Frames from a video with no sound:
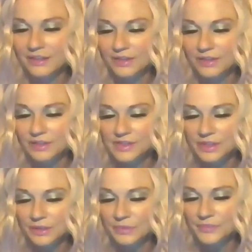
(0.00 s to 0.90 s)
And
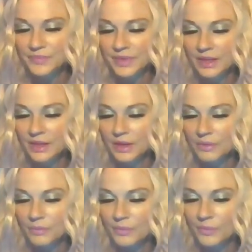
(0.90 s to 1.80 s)
then
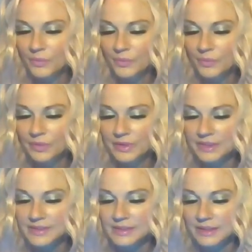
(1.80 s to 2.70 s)
also,
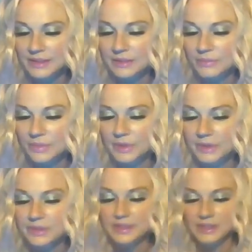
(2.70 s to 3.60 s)
let's
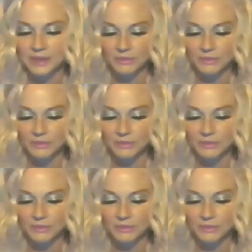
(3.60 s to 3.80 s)
see,